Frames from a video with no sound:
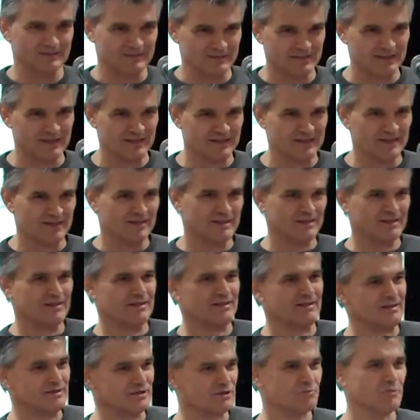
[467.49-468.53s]
It's
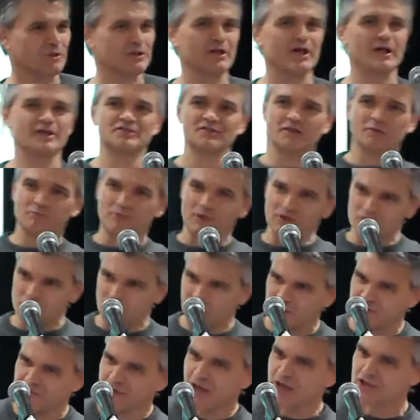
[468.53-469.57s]
a bit like sometimes
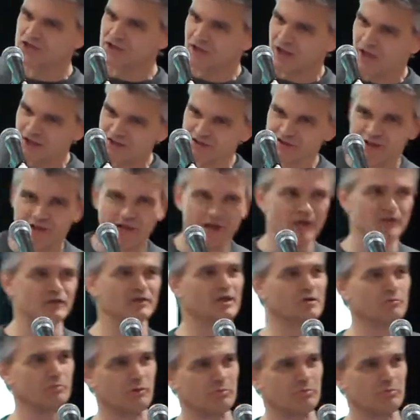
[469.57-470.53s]
when I evangelize in London,